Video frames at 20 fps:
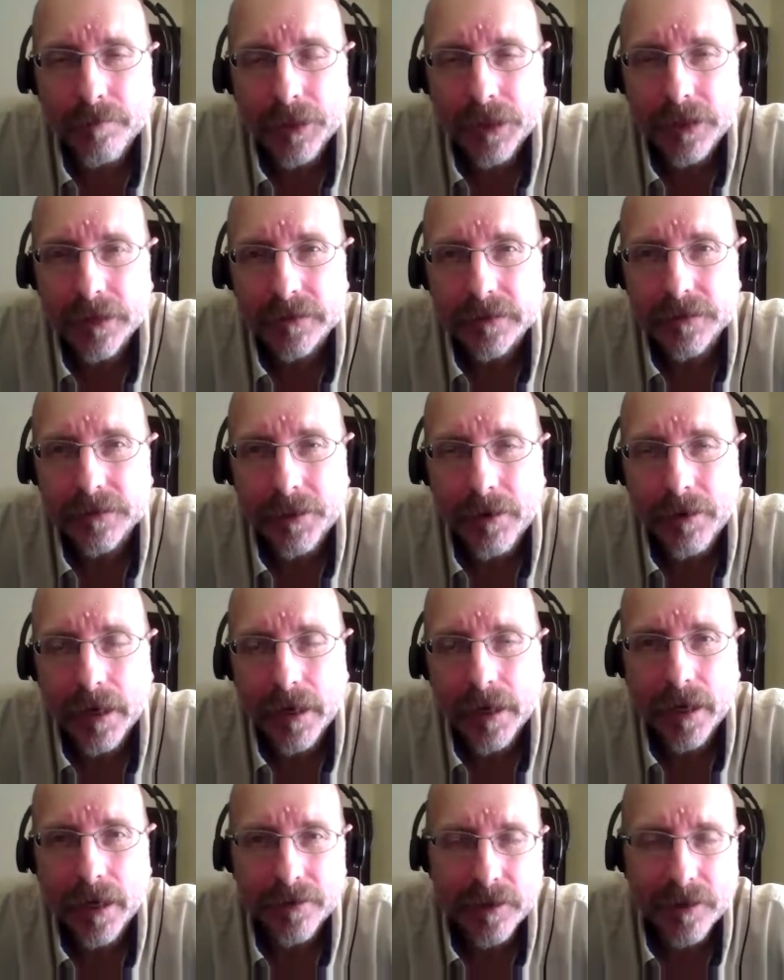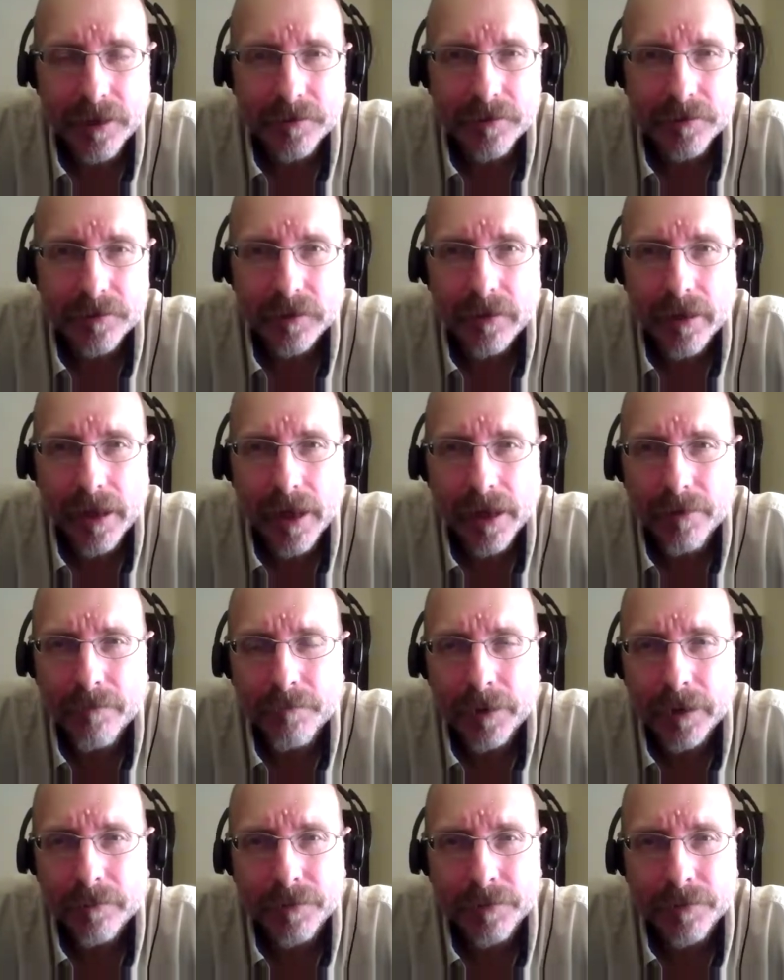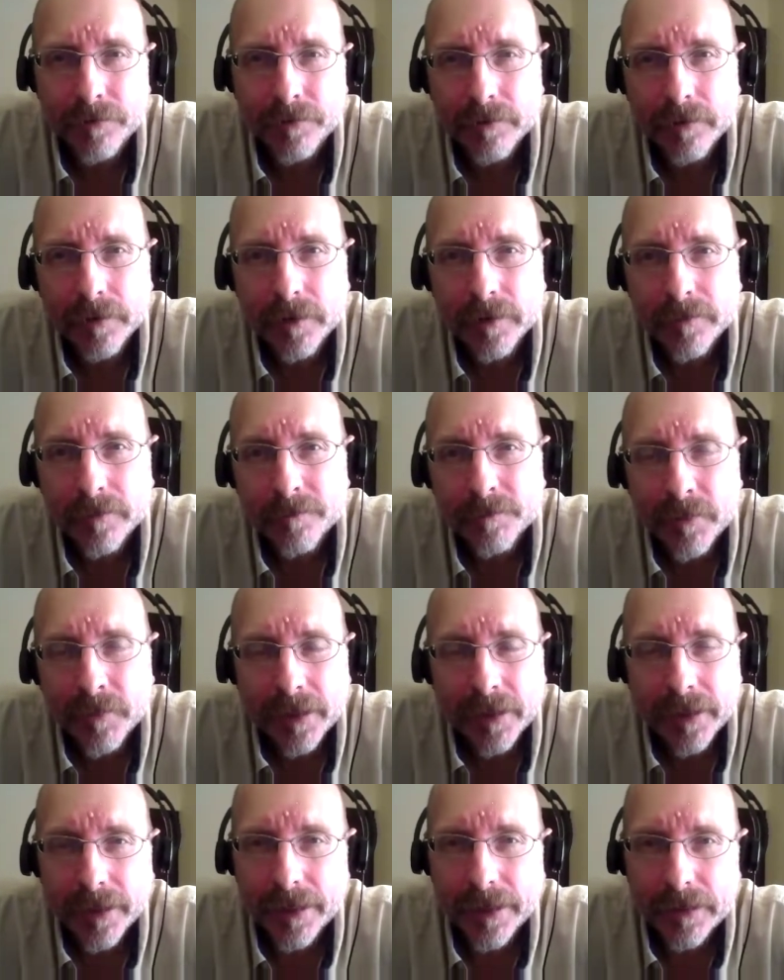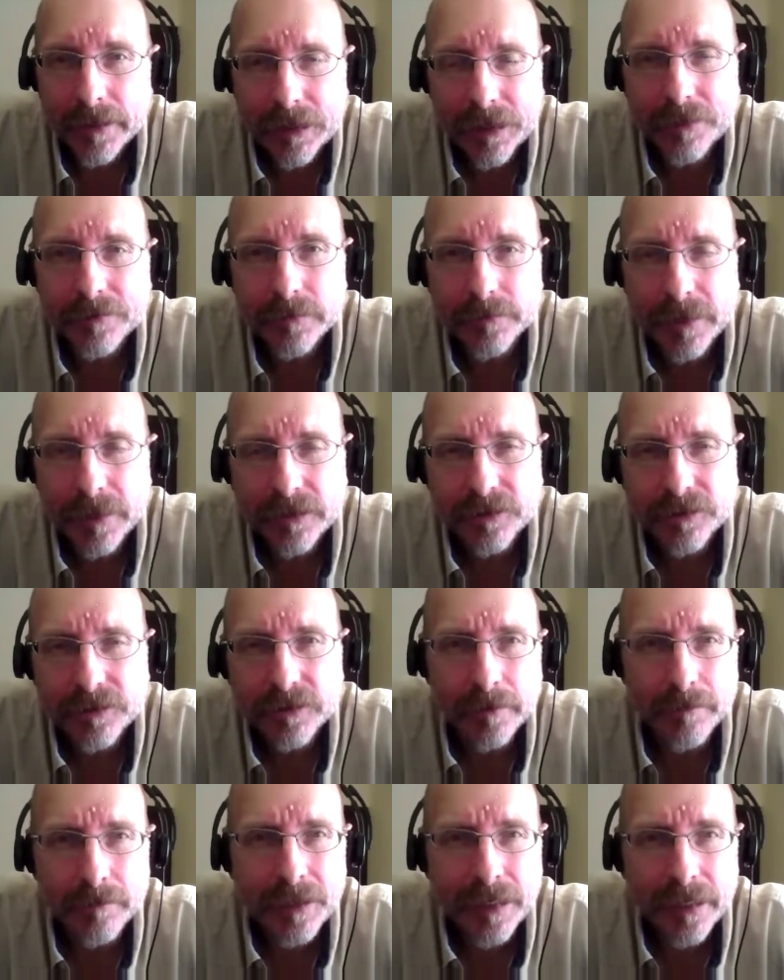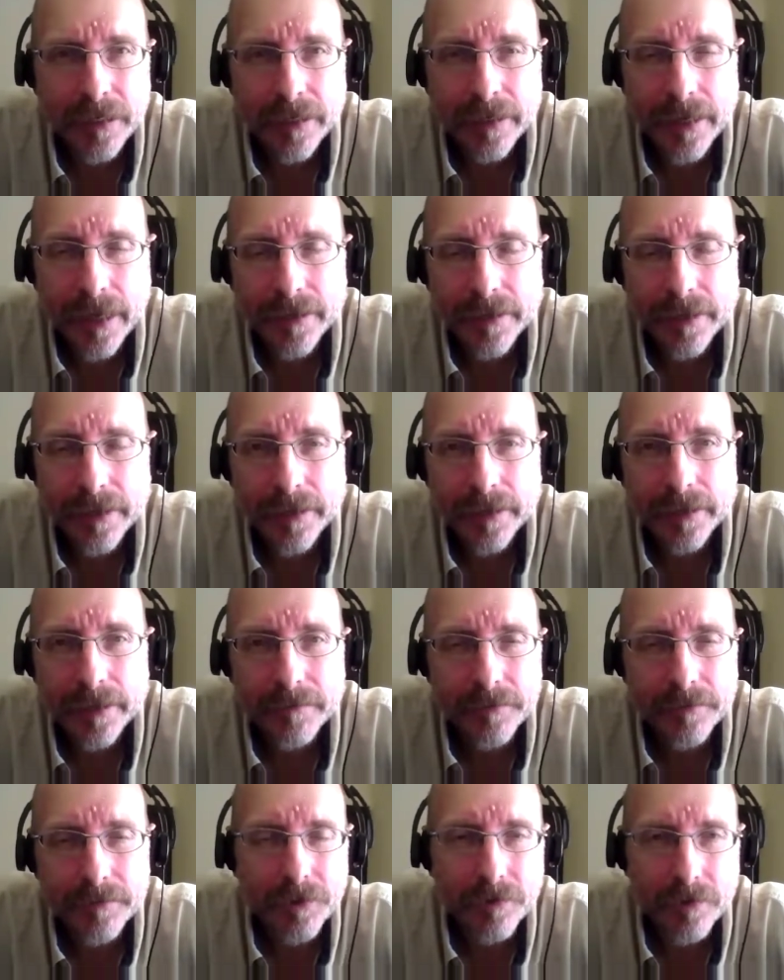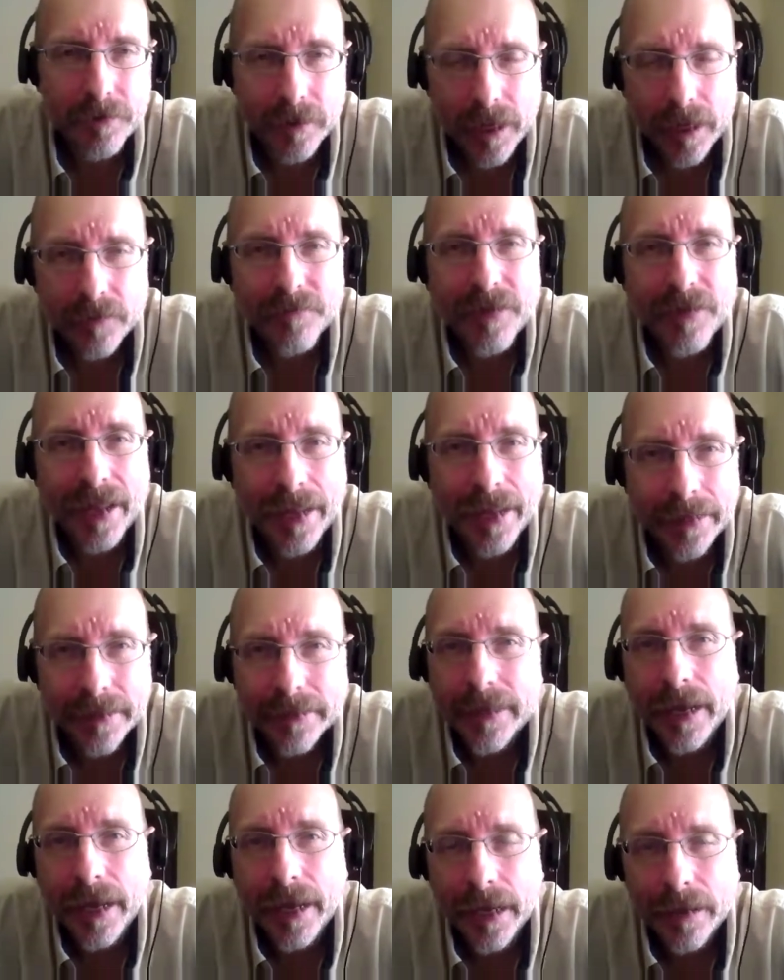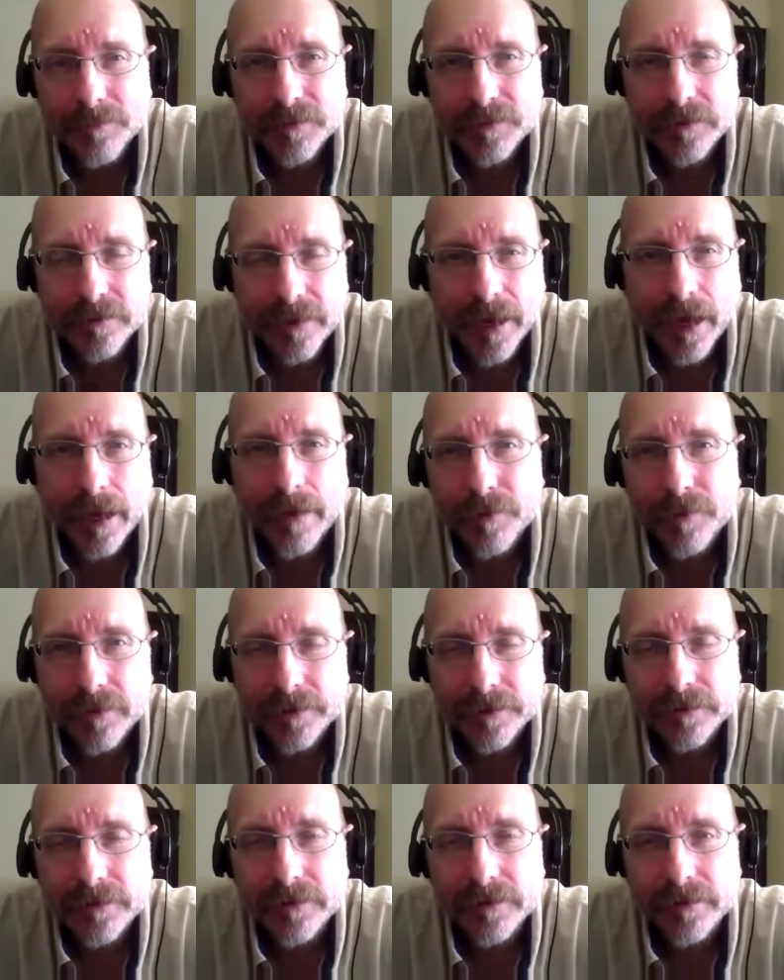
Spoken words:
Because, you know, I think there's a lot of people, and, you know, especially being, you know, a lot of ANCAPs, capitalists,